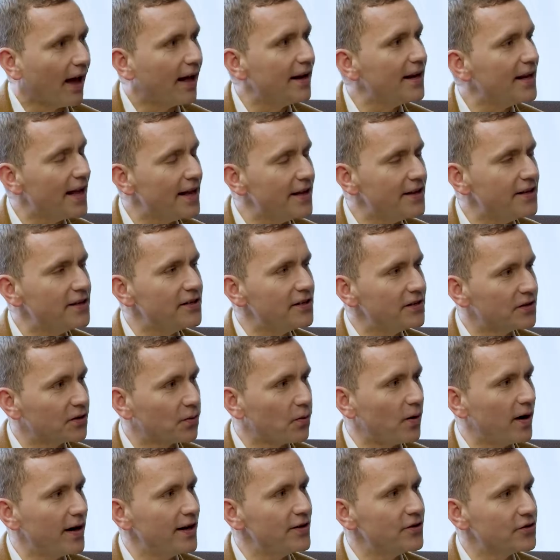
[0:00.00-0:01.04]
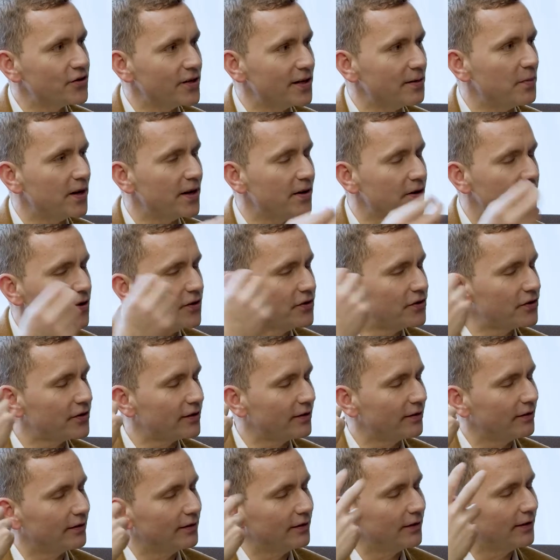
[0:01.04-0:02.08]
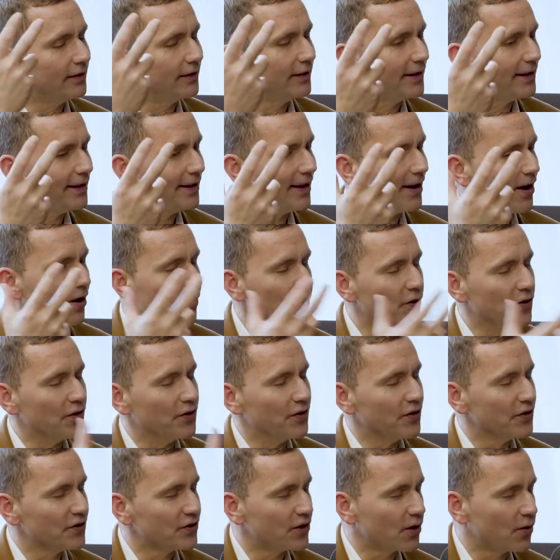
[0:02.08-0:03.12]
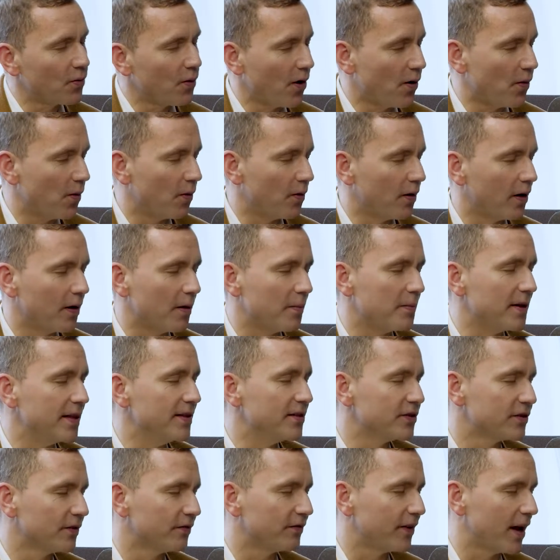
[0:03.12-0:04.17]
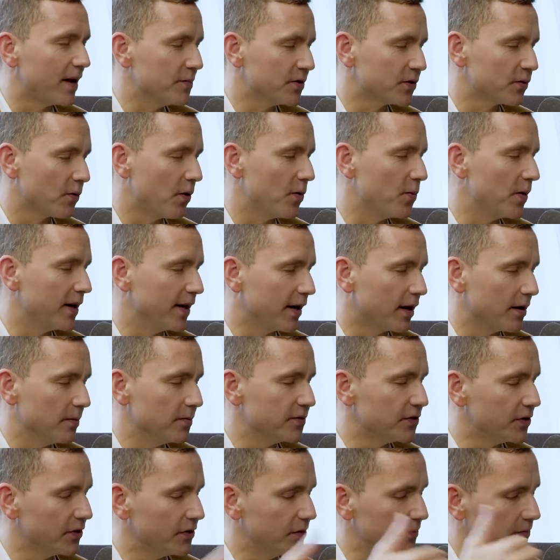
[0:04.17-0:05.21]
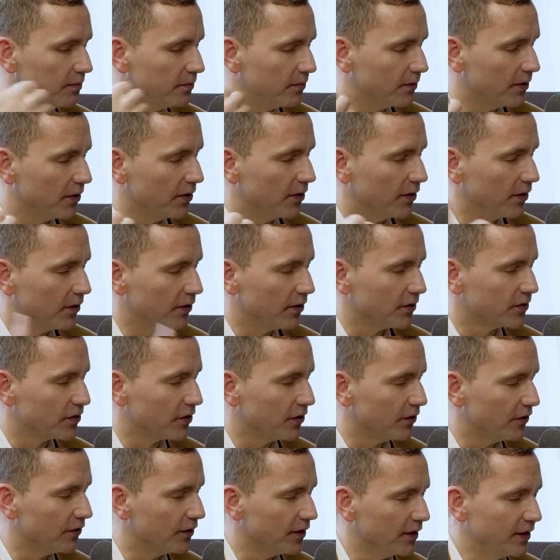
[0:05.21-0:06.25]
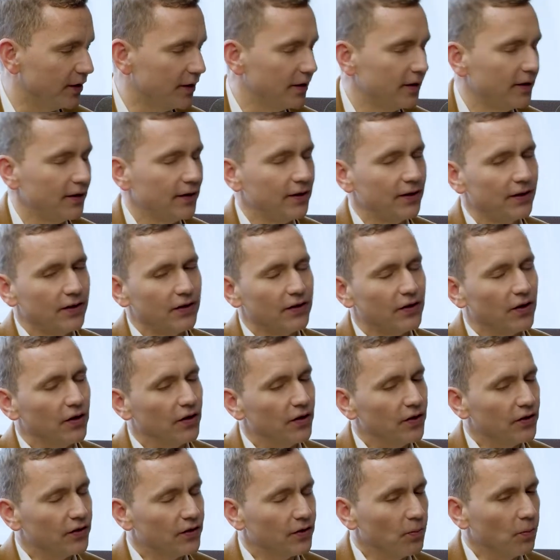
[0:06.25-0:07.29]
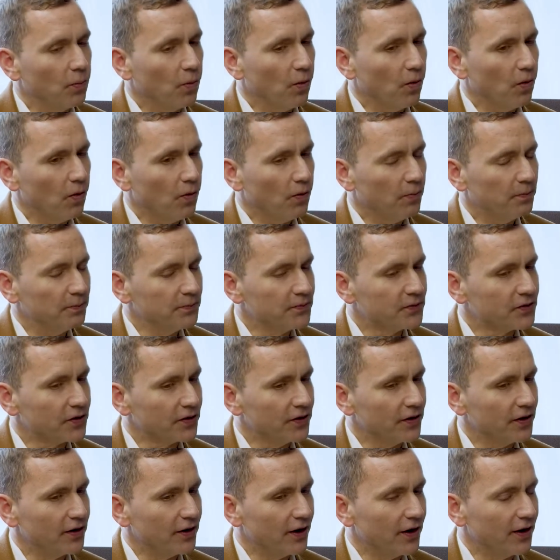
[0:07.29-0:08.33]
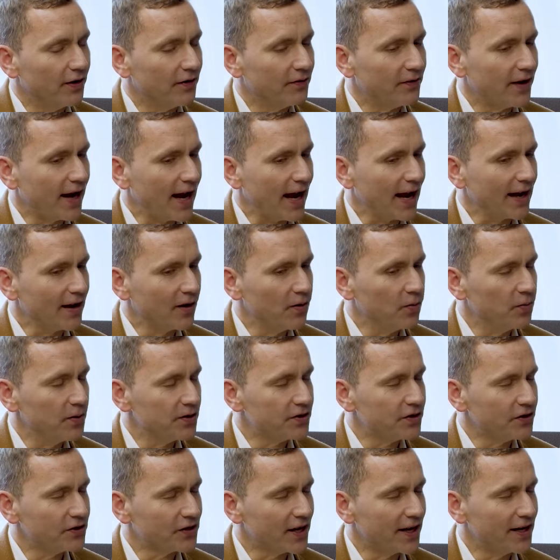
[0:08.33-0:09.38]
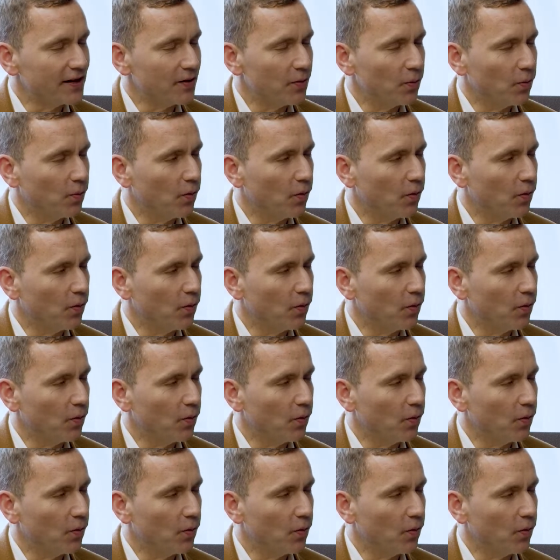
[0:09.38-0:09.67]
And it is quite interesting because, there's a quote. I mean, there's a famous quote when it comes to the sort of the war sort of angle, which is say that